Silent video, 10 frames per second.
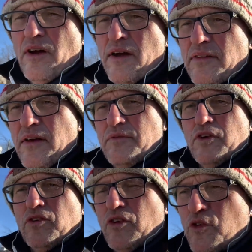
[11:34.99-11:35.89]
uh, they've
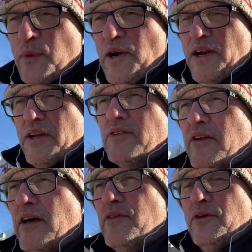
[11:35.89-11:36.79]
just experienced
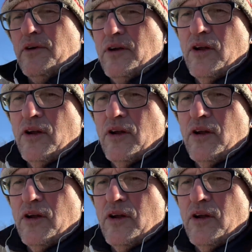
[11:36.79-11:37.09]
another